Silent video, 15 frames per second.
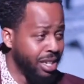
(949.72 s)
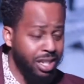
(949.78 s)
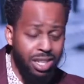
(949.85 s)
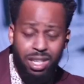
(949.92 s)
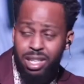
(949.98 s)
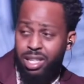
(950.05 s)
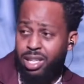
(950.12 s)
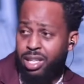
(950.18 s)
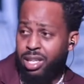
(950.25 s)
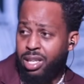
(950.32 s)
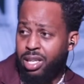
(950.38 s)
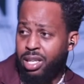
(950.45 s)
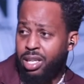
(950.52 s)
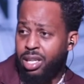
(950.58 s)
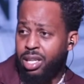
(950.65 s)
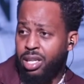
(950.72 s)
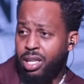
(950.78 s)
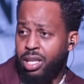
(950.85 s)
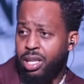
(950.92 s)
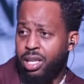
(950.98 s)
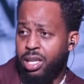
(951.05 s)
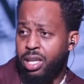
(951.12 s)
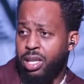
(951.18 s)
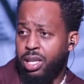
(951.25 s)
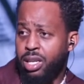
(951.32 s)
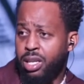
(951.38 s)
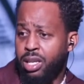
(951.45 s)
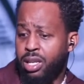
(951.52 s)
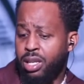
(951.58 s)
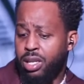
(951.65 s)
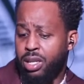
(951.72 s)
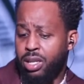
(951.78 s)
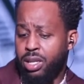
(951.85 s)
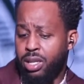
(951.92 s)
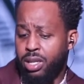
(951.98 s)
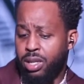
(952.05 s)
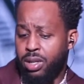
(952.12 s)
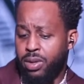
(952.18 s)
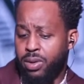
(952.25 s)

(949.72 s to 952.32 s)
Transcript: (no one is talking)